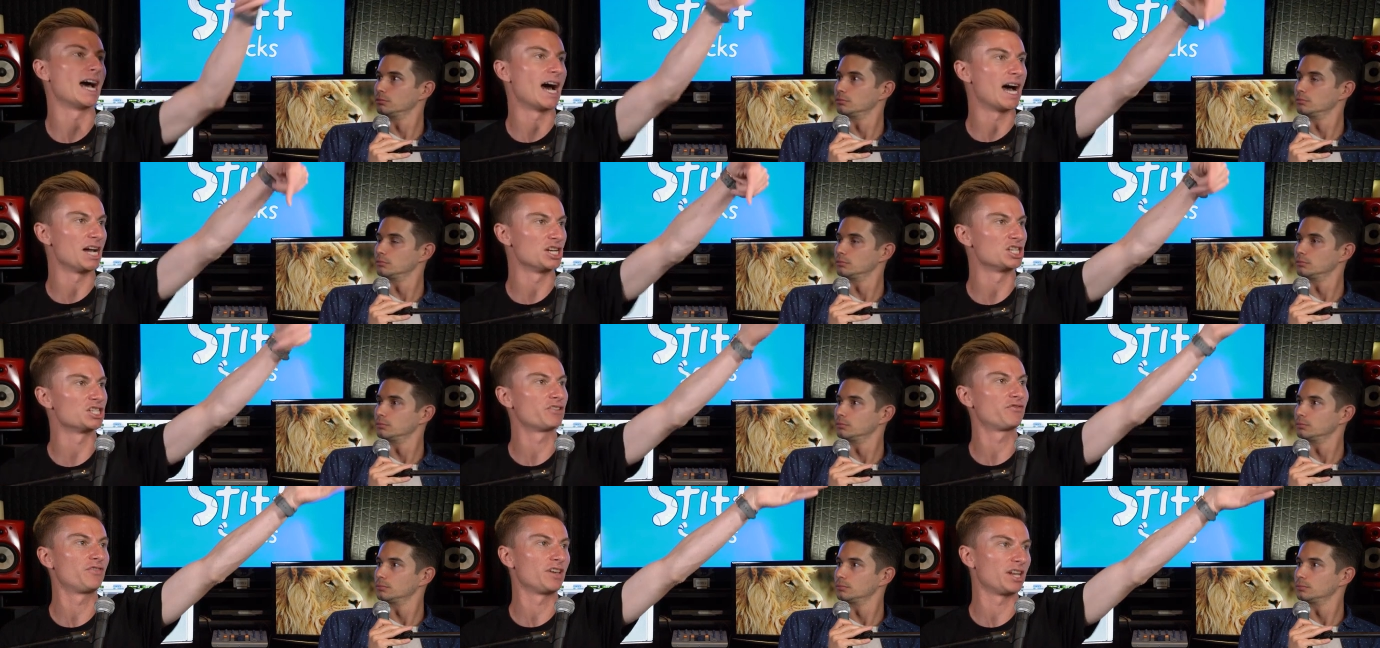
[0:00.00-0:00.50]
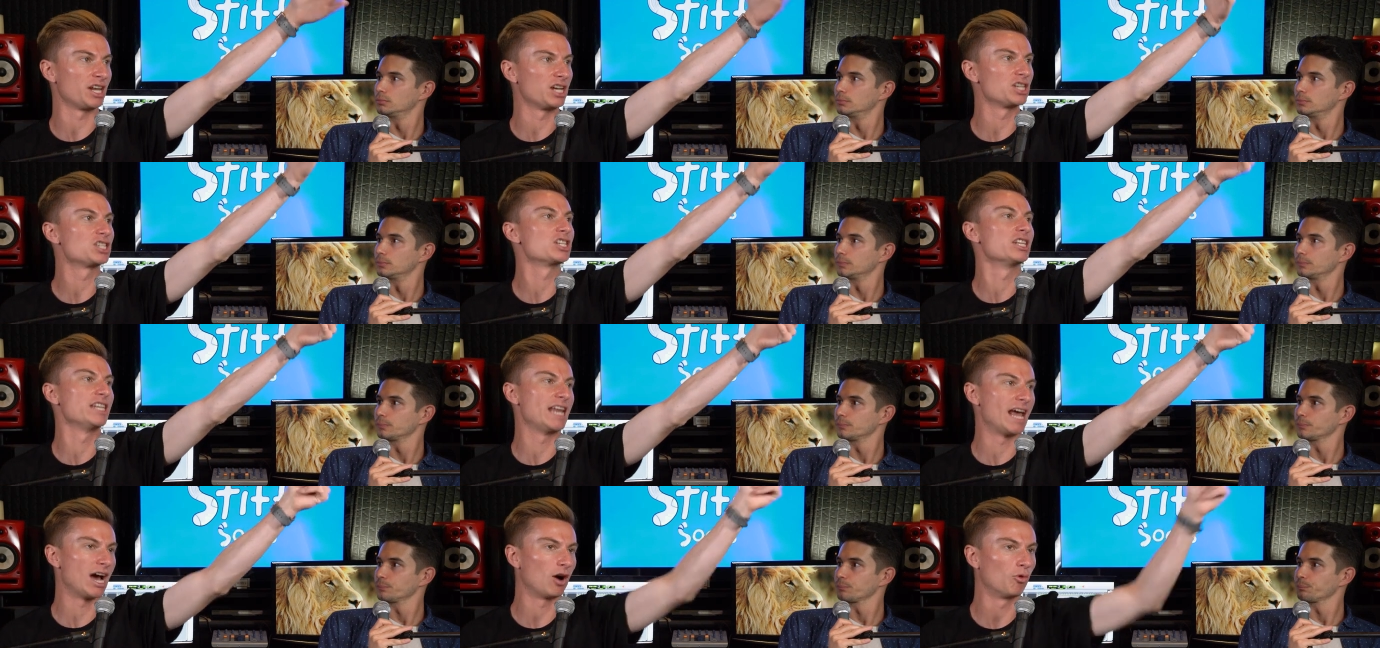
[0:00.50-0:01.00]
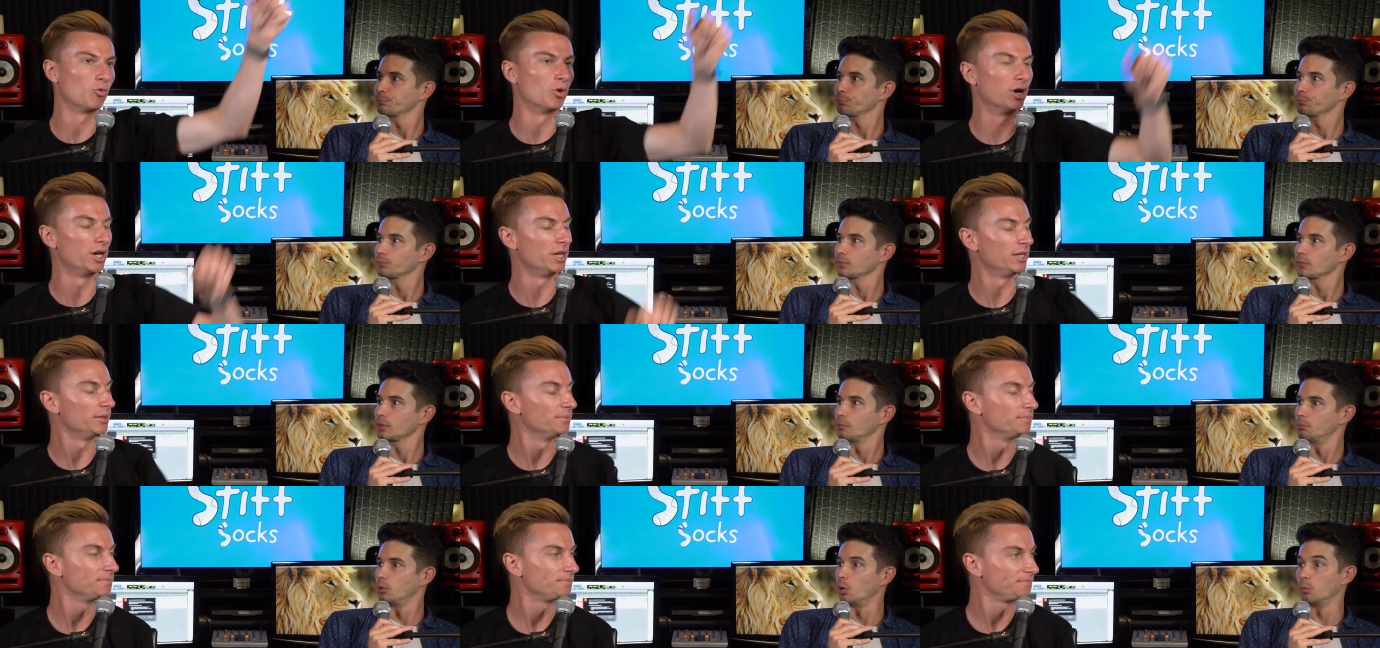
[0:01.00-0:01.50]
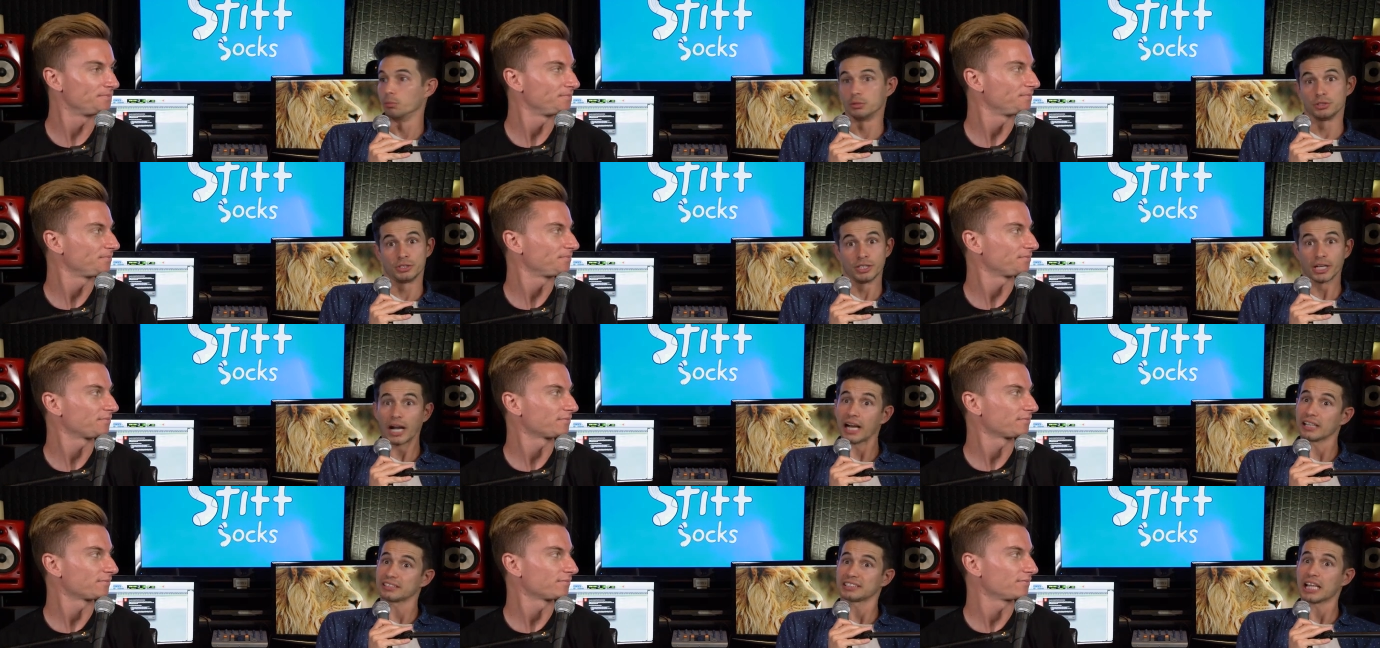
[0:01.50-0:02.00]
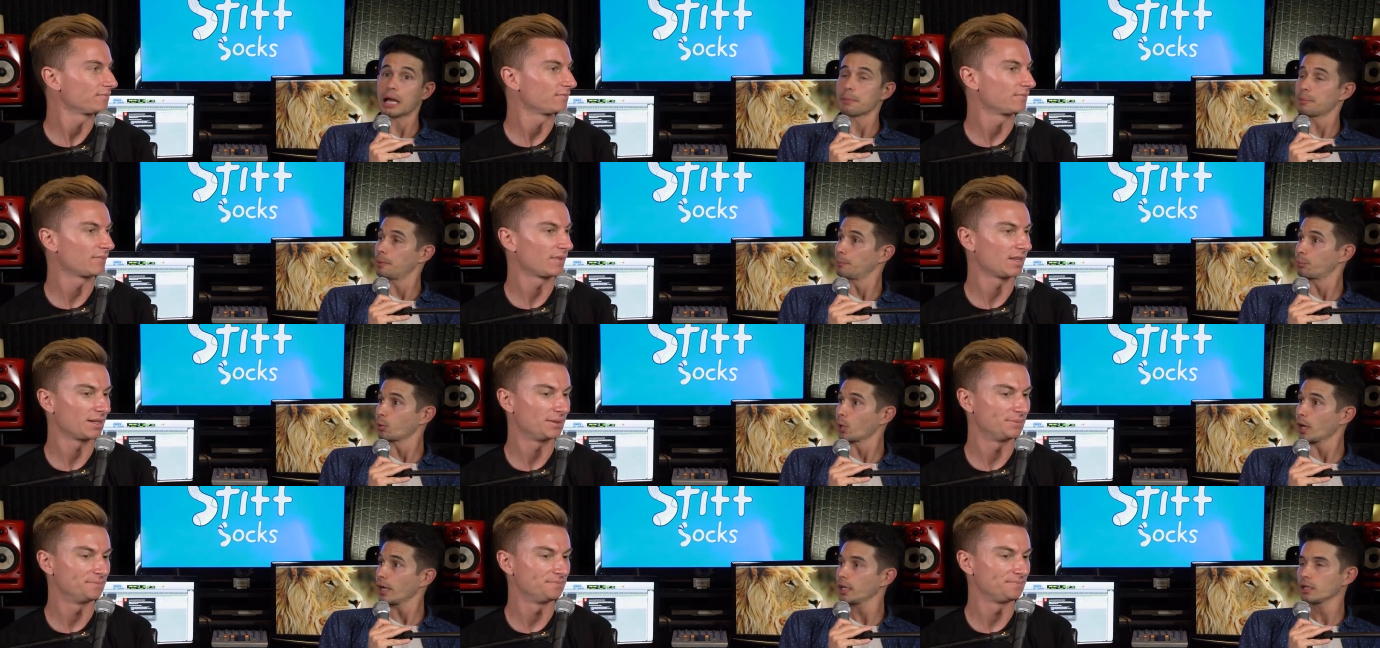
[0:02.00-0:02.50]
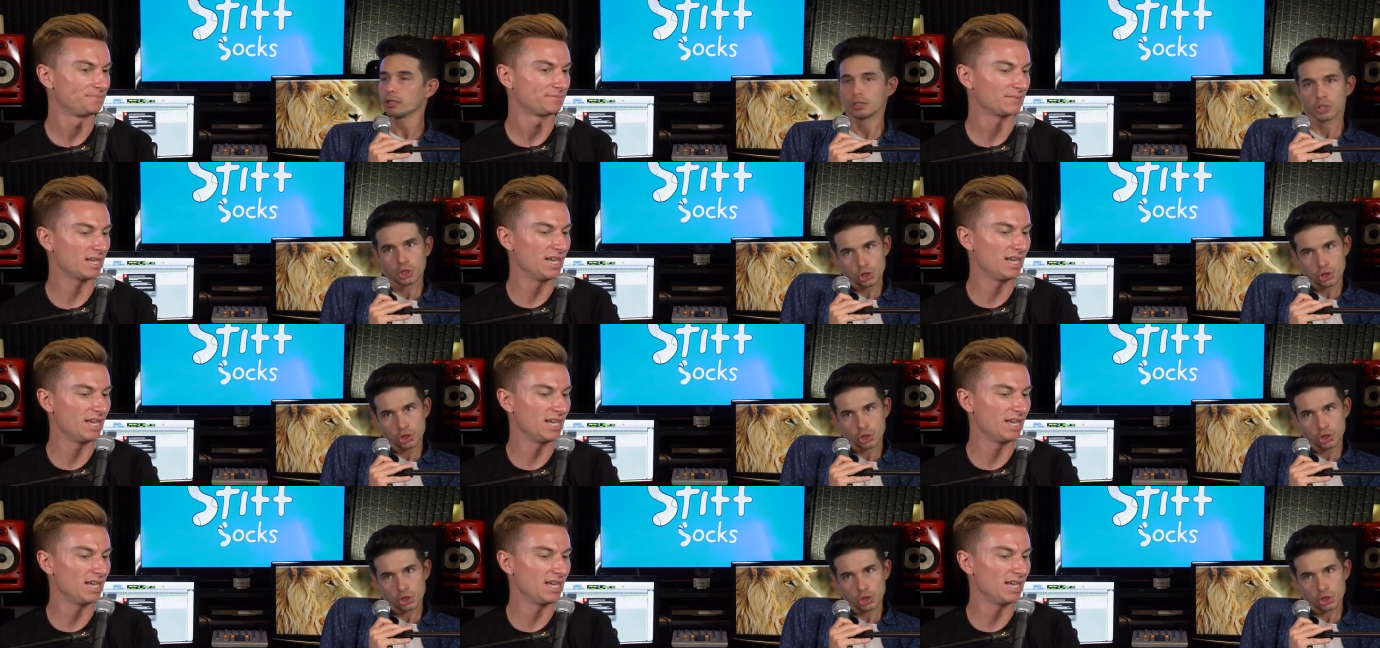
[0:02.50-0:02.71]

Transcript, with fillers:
Speaker 1: I just finished. Now what? Boom. Did I stop and pray?